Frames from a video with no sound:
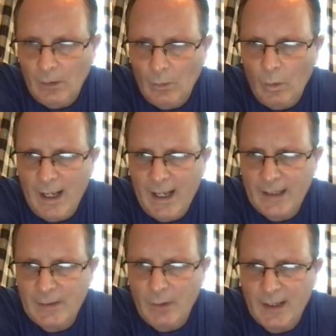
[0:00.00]

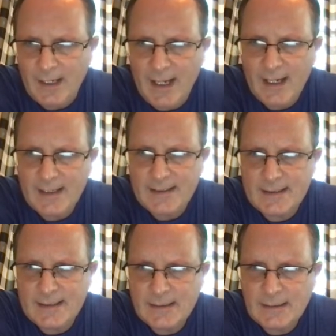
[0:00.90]
y dy
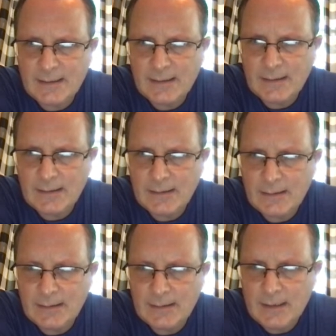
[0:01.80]
dx,
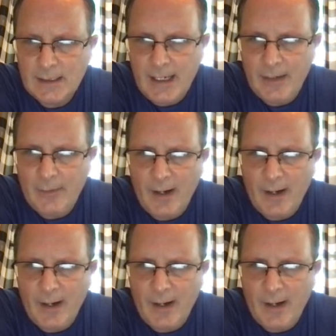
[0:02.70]
and